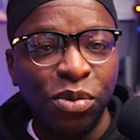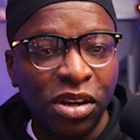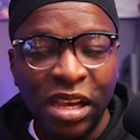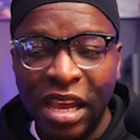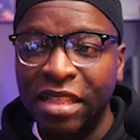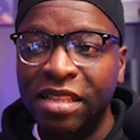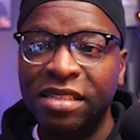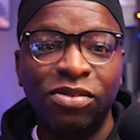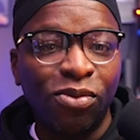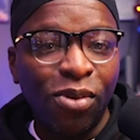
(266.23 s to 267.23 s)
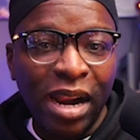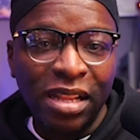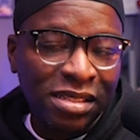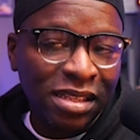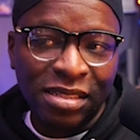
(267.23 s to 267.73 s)
We're gonna end this
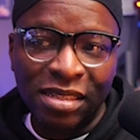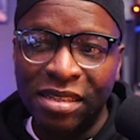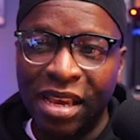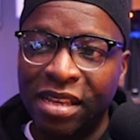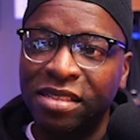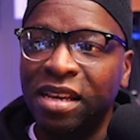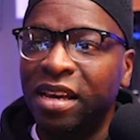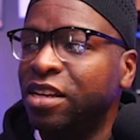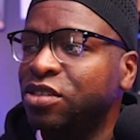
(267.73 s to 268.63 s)
right at 60 seconds